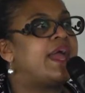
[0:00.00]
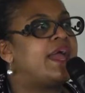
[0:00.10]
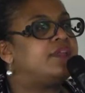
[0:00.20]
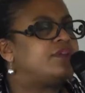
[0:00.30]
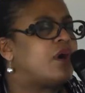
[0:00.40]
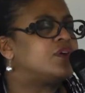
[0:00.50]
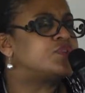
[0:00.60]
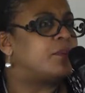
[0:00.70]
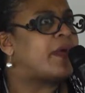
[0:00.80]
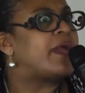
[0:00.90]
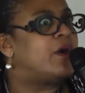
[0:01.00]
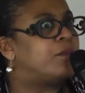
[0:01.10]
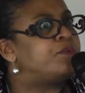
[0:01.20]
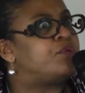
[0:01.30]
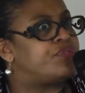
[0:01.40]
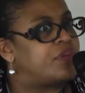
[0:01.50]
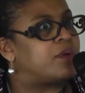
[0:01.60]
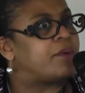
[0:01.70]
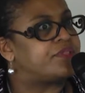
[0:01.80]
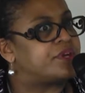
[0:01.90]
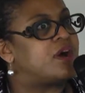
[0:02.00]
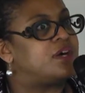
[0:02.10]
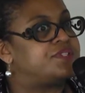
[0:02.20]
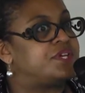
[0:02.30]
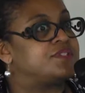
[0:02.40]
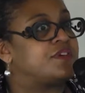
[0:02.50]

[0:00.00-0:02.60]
and it also might help you think about the context